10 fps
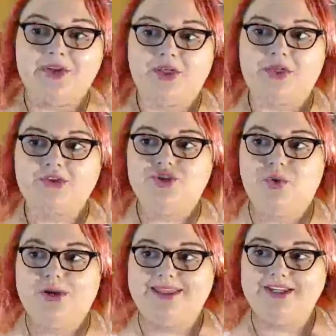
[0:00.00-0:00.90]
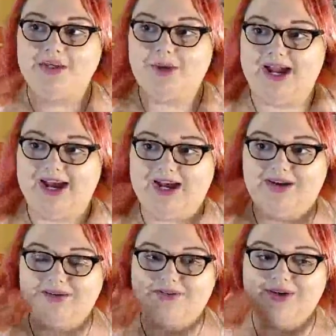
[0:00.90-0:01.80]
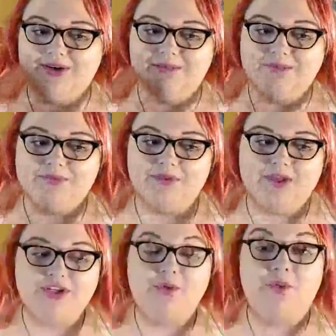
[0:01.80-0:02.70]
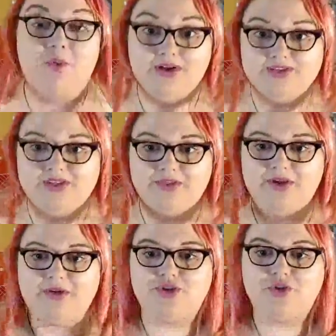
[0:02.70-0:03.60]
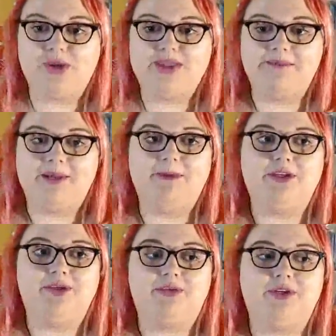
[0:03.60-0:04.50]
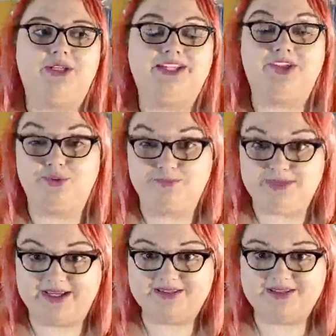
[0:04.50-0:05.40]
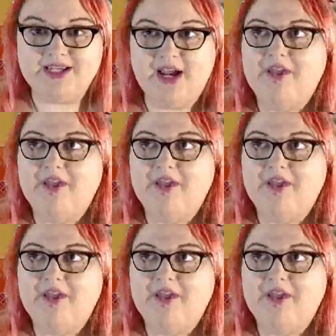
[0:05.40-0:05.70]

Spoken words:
the joy that you have, that you want, the joy that maybe you feel like you miss,